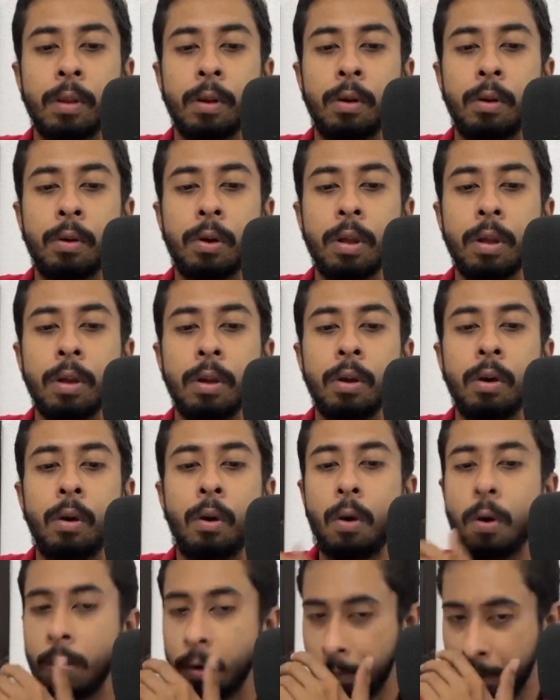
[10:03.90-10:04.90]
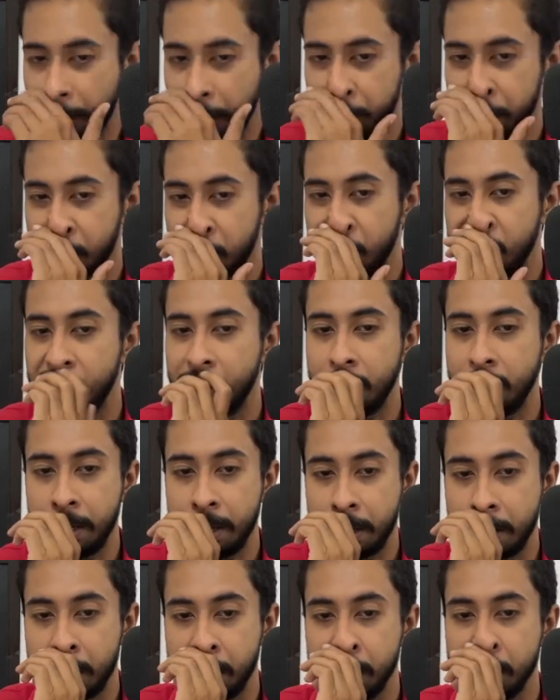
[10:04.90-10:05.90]
Okay, almost
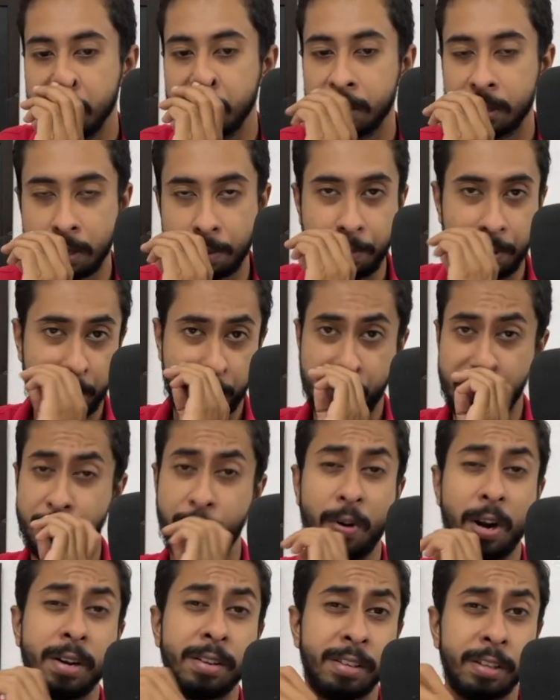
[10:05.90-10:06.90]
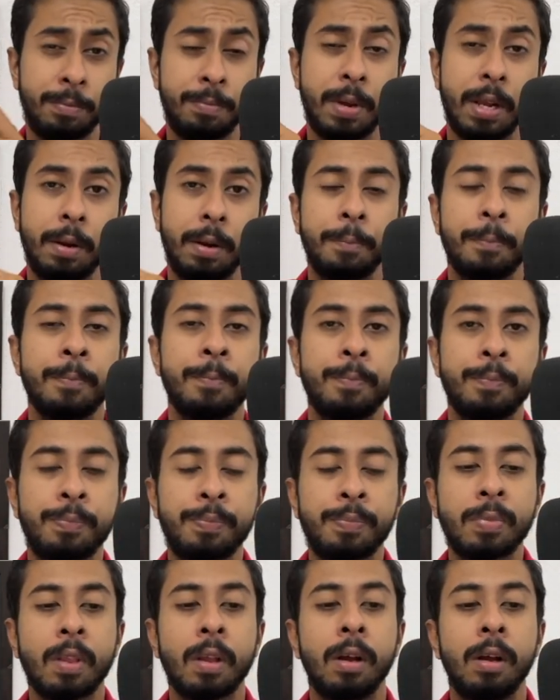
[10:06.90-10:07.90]
linearly separable. What does it mean?
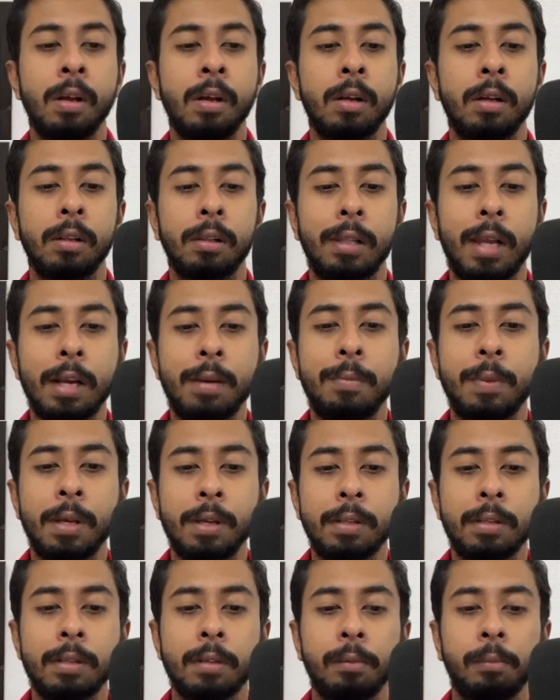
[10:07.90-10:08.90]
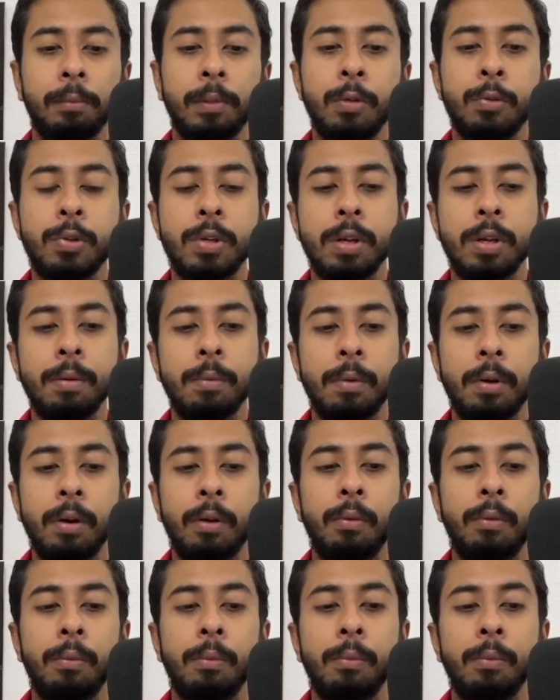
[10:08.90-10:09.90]
That means, you see,
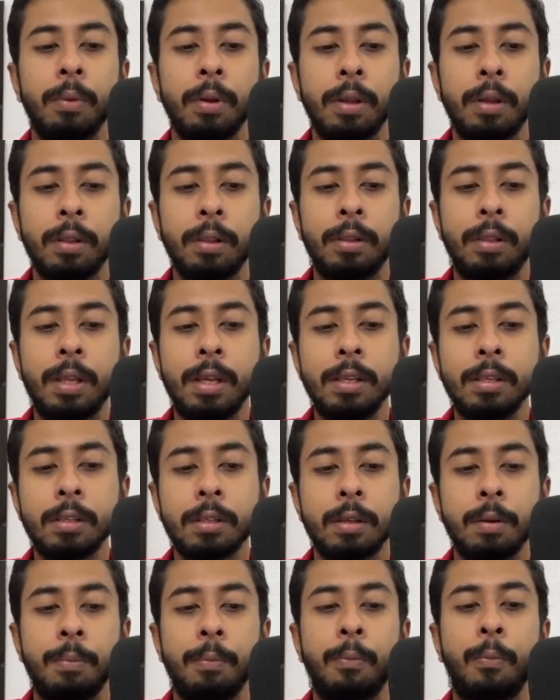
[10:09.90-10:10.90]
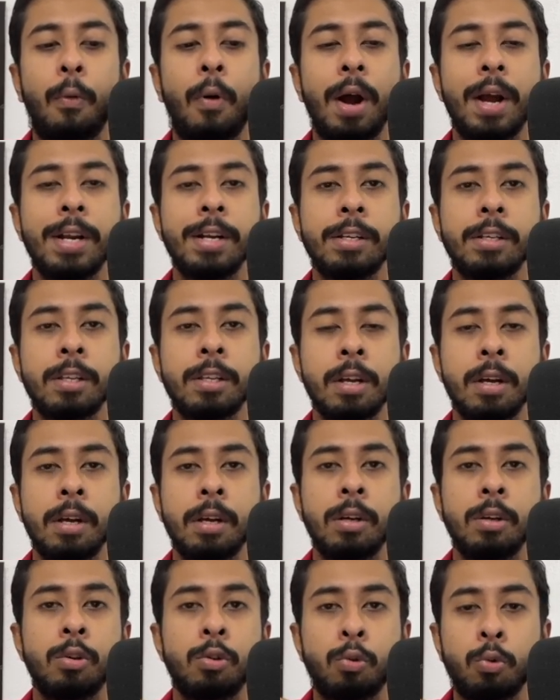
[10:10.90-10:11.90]
these points
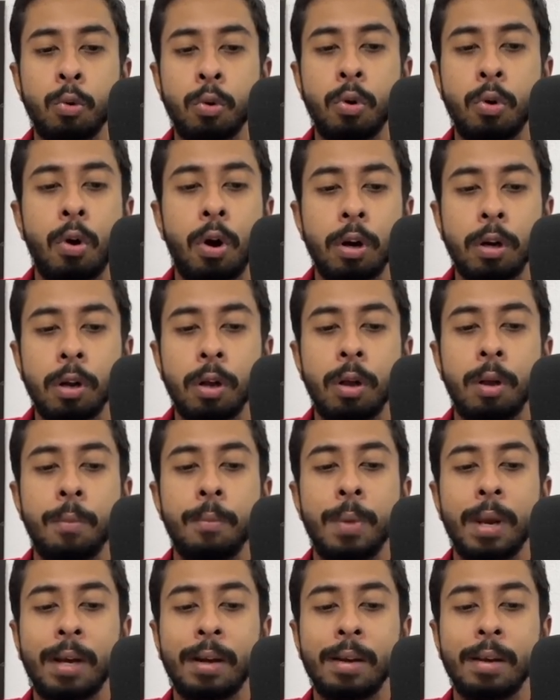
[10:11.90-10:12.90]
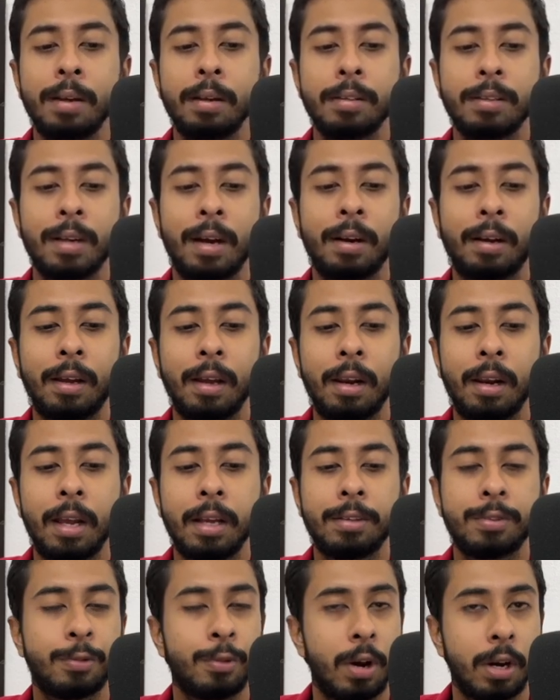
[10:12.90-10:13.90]
should not make a circle
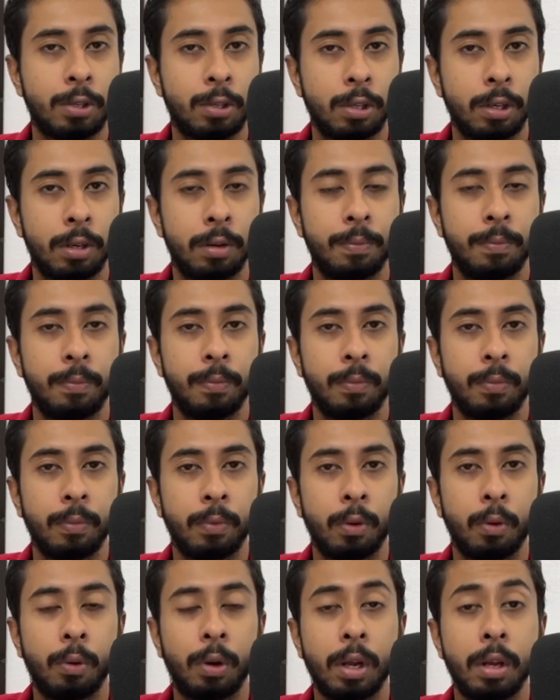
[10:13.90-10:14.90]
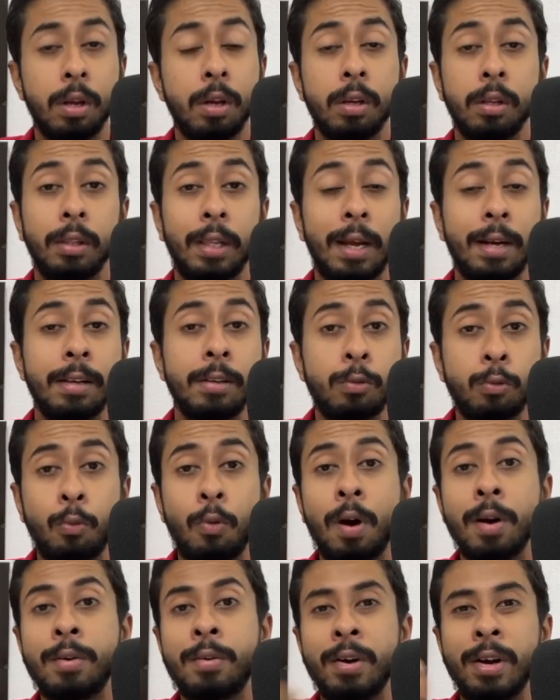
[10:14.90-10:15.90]
like structure. Okay, that is
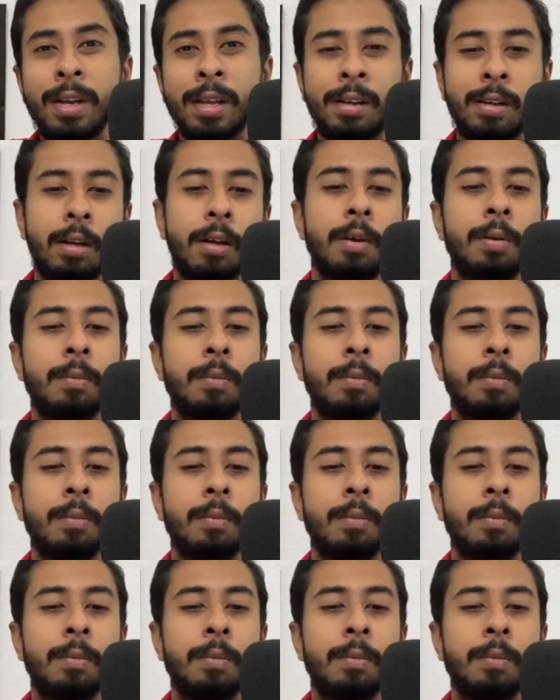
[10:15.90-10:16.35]
quadratic